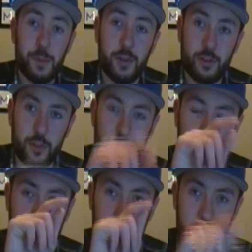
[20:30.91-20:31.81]
Be sure to
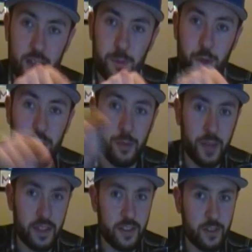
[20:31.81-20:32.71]
check out my Tumblr and
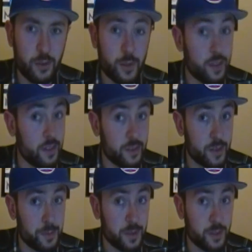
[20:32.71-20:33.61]
my Discord in the
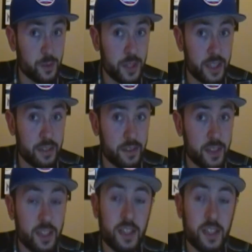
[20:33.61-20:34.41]
description as well.